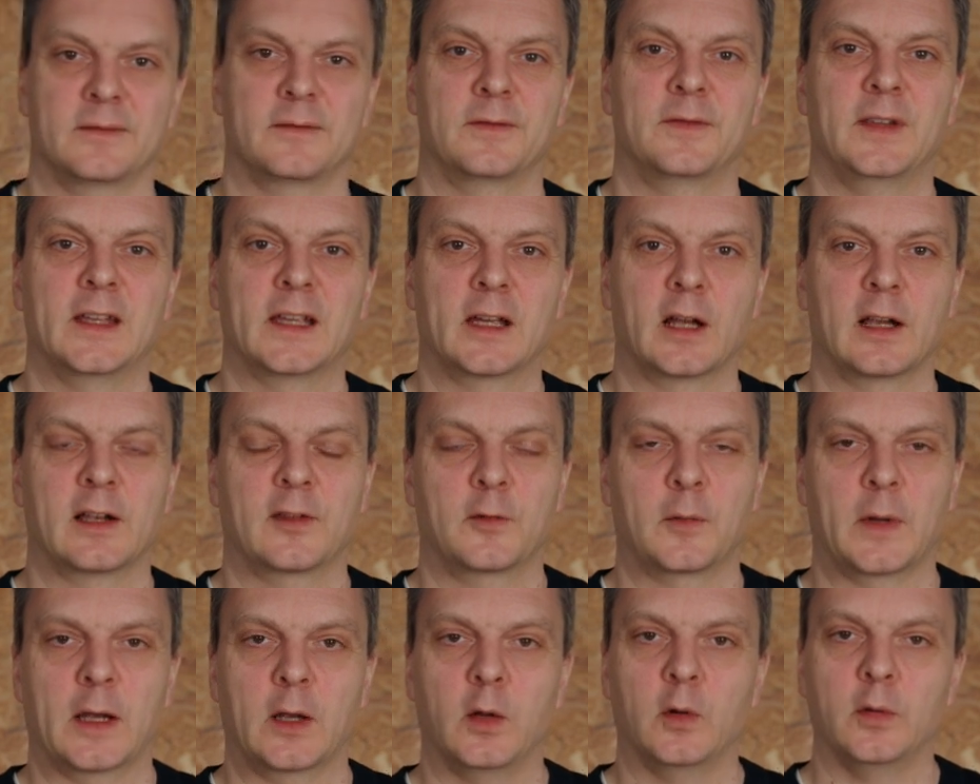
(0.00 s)
Finca El
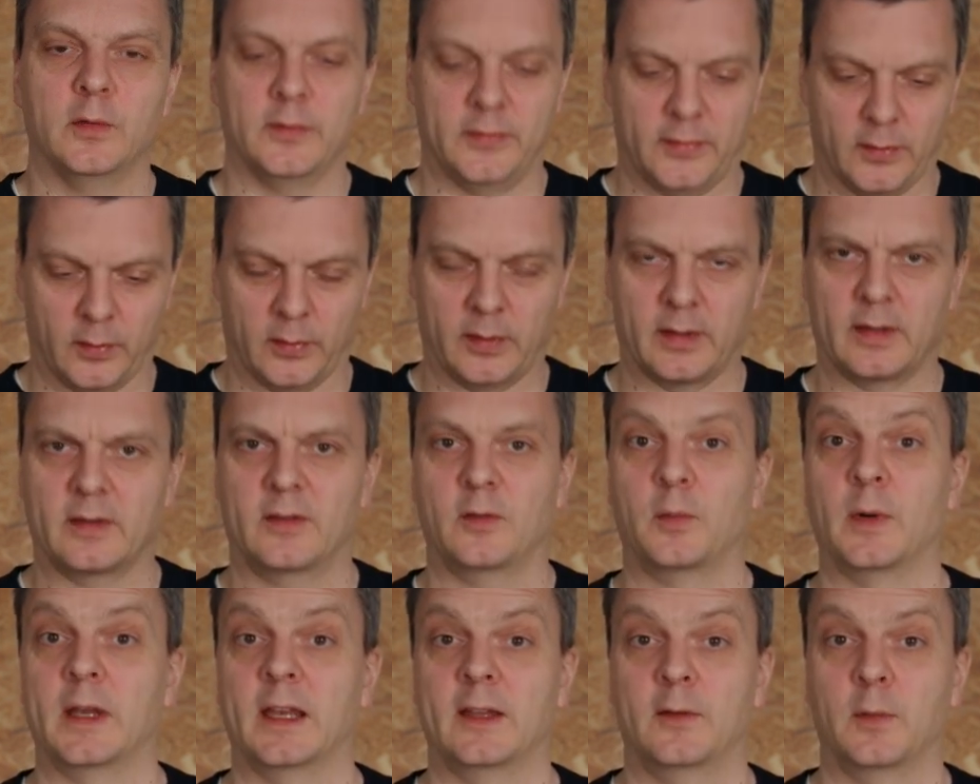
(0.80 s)
Suelo, so the
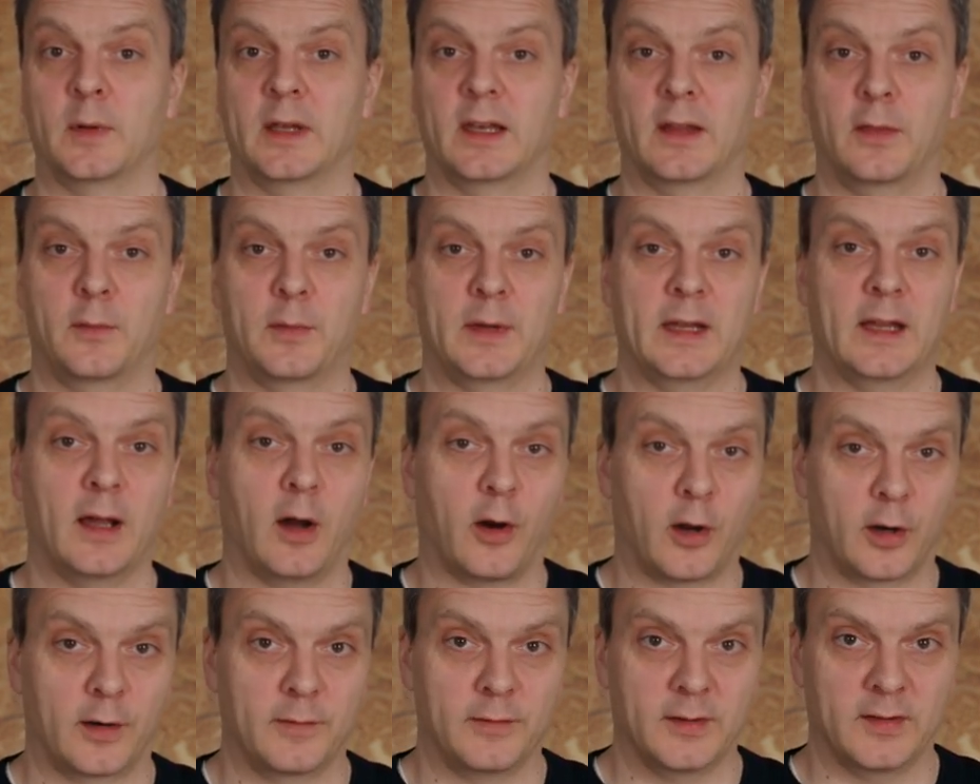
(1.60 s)
2023
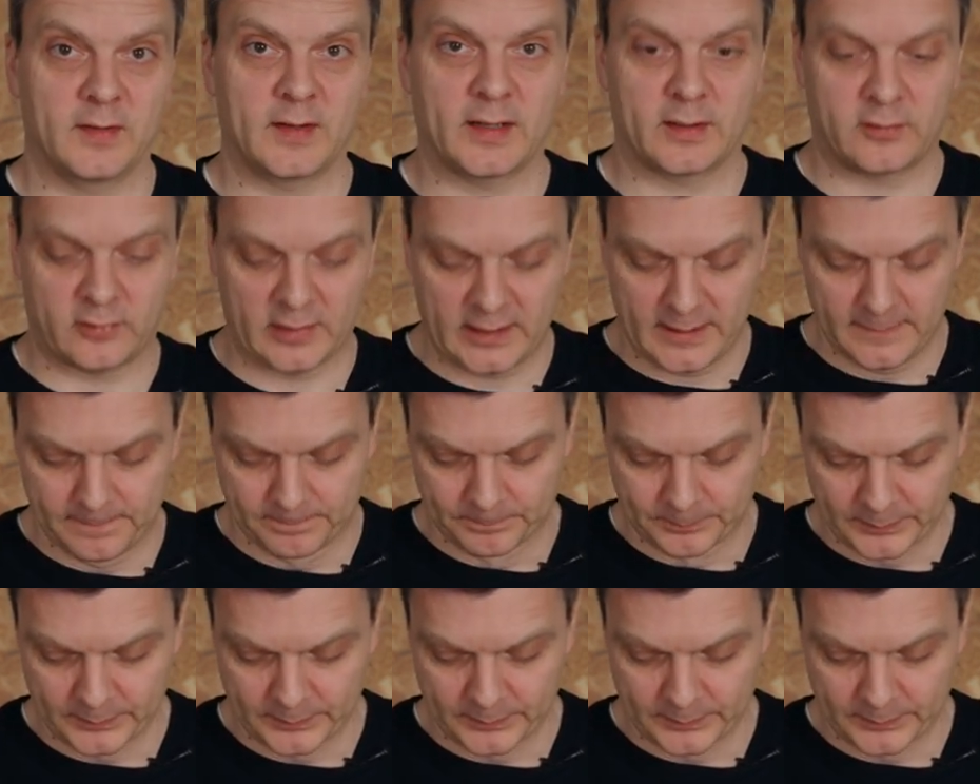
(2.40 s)
harvest actually.